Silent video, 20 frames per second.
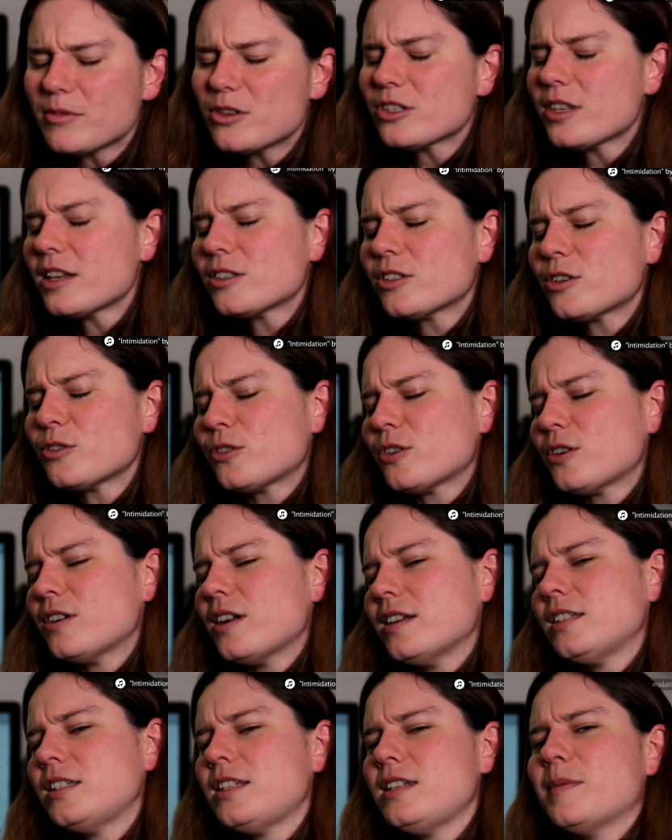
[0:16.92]
I'm just not so certain
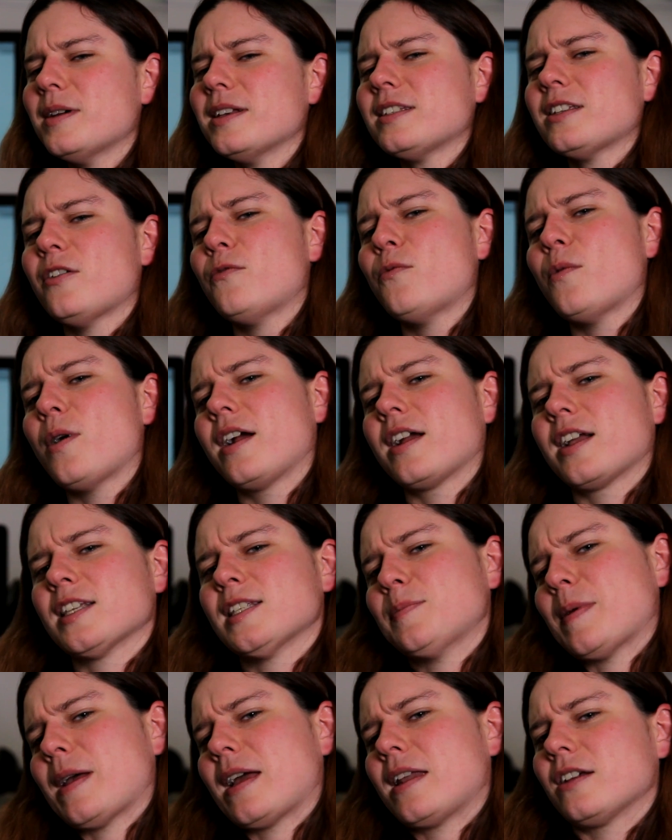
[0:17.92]
I see myself wearing a
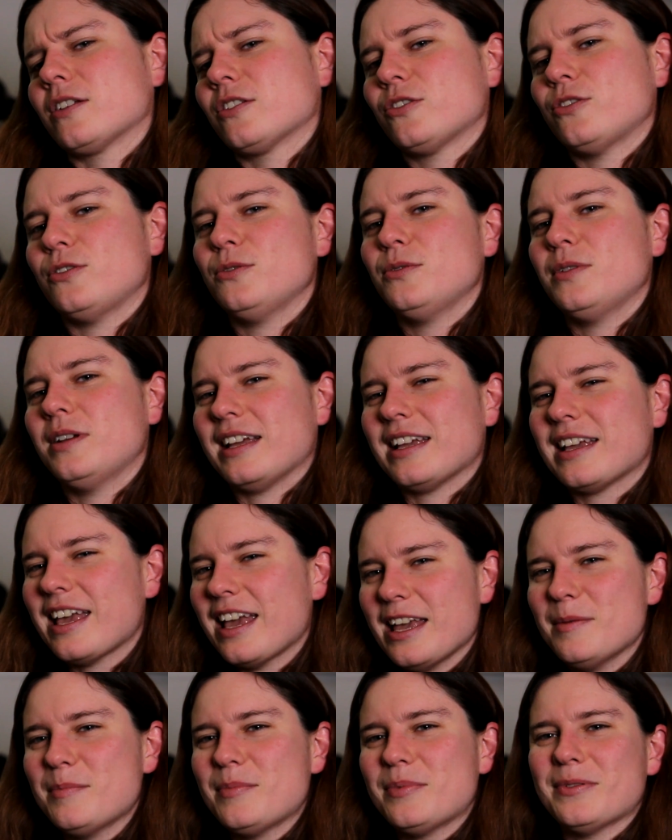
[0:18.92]
spandex suit and a
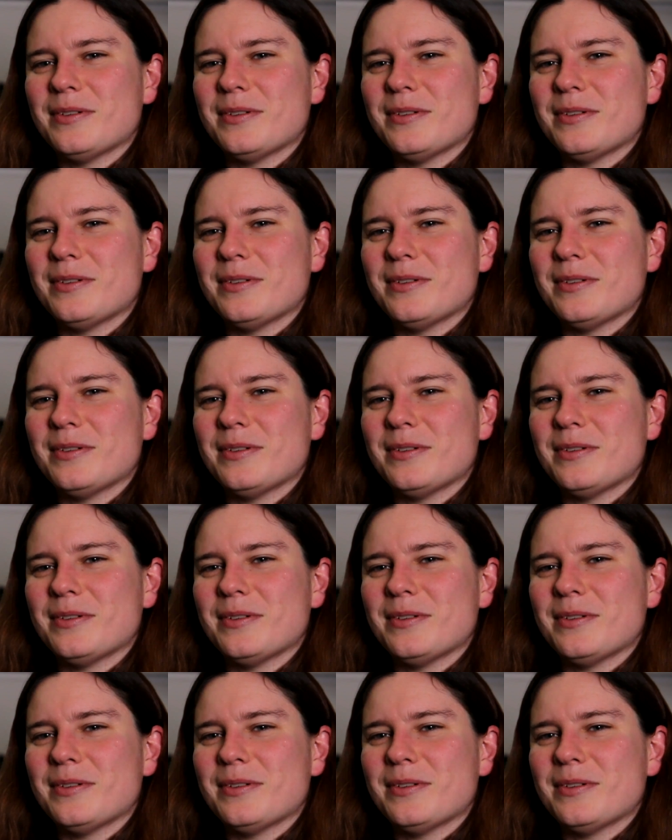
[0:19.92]
cape.